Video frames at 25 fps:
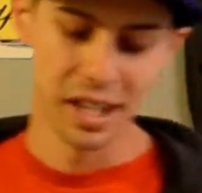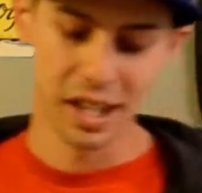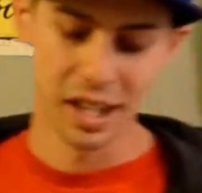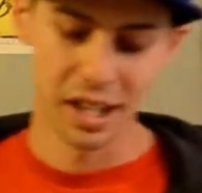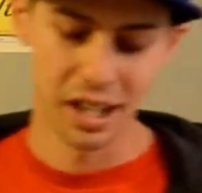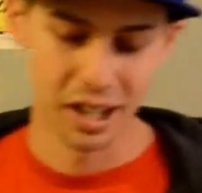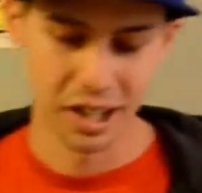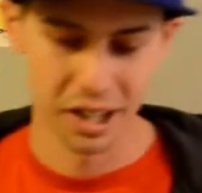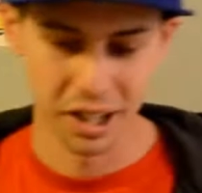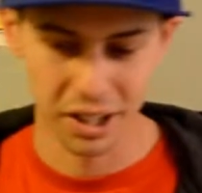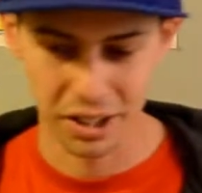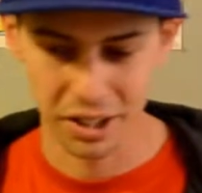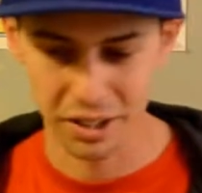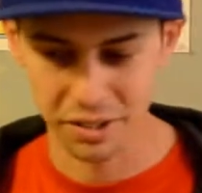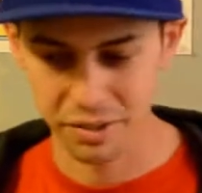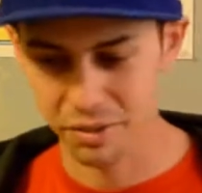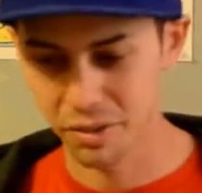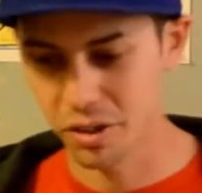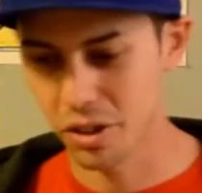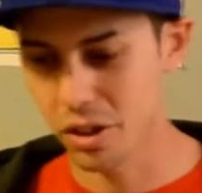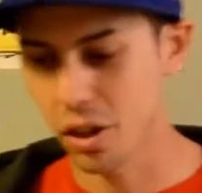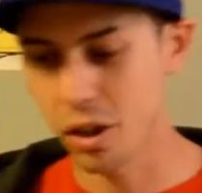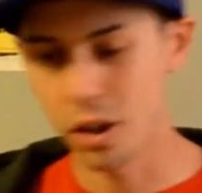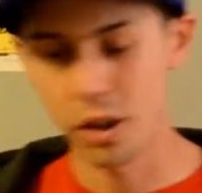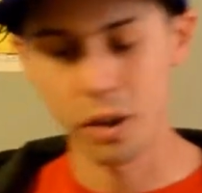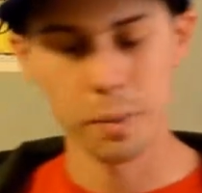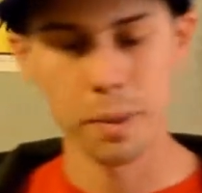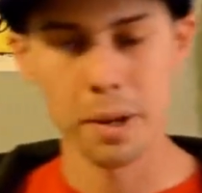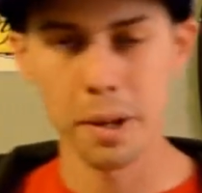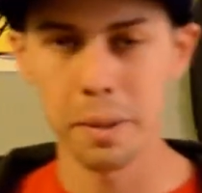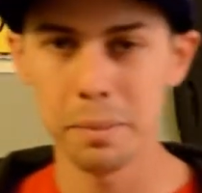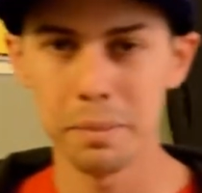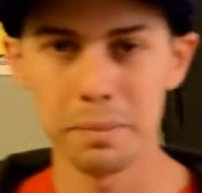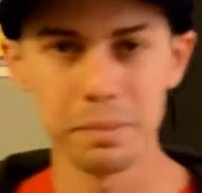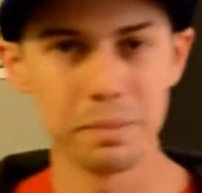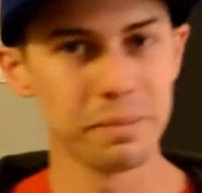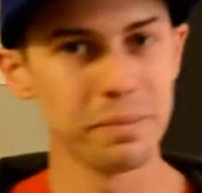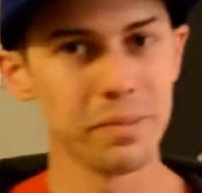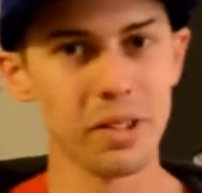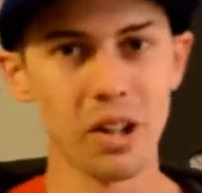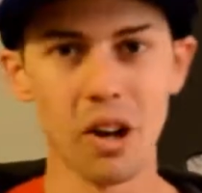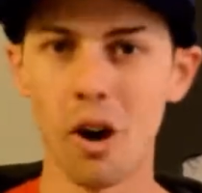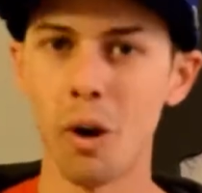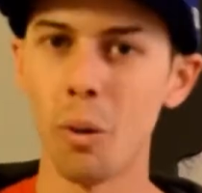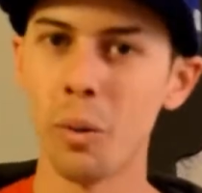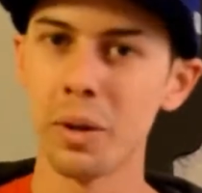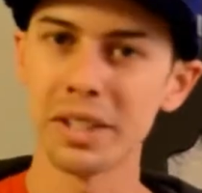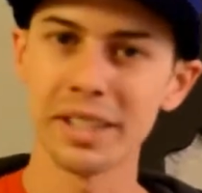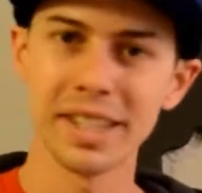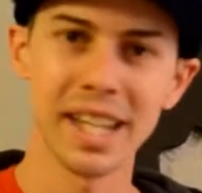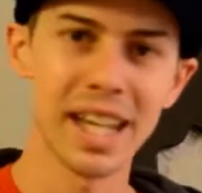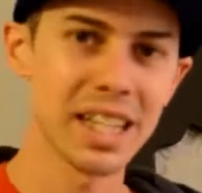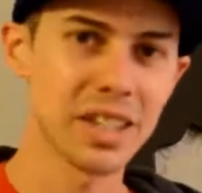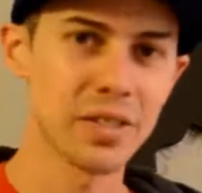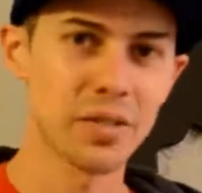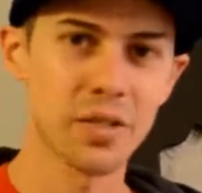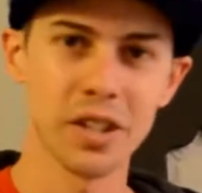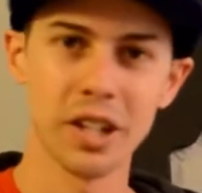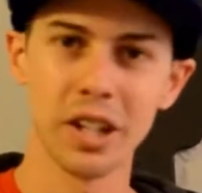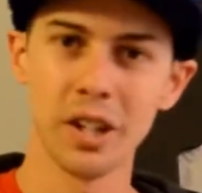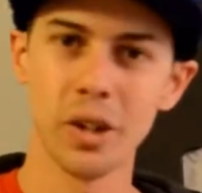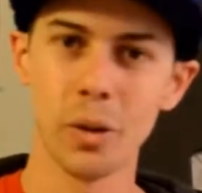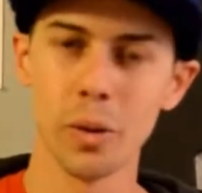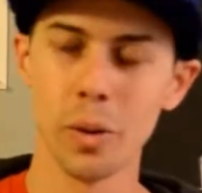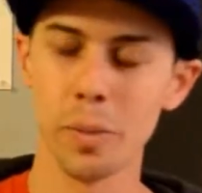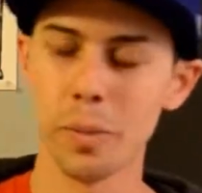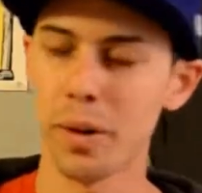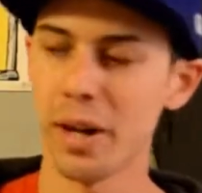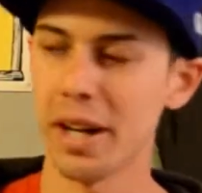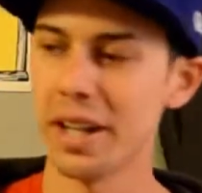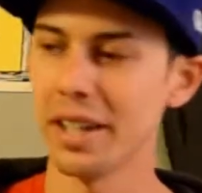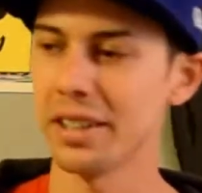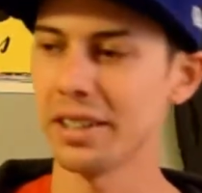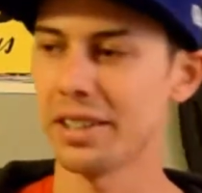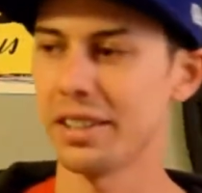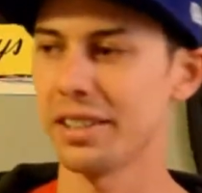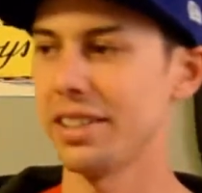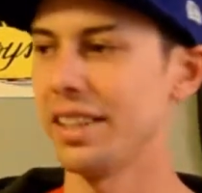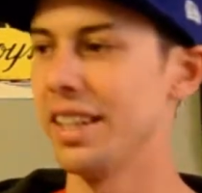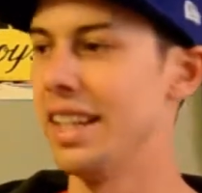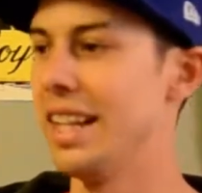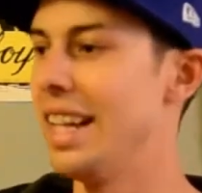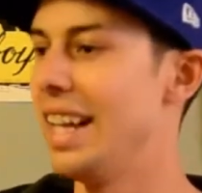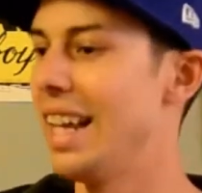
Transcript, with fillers: Uh, call them up, always ask for the lower price,